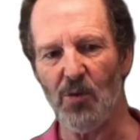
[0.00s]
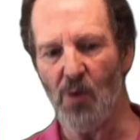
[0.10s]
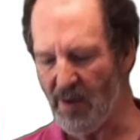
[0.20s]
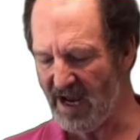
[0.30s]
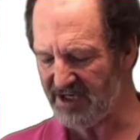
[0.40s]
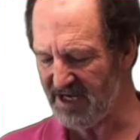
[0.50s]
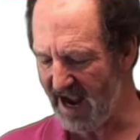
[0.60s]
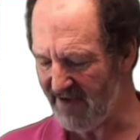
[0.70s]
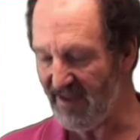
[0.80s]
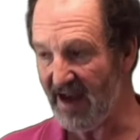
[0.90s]
what we actually
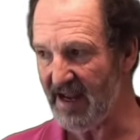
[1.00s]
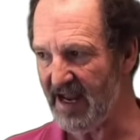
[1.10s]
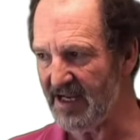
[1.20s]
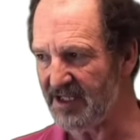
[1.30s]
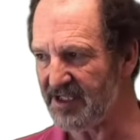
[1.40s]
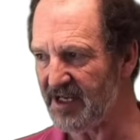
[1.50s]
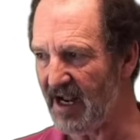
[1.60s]
have then is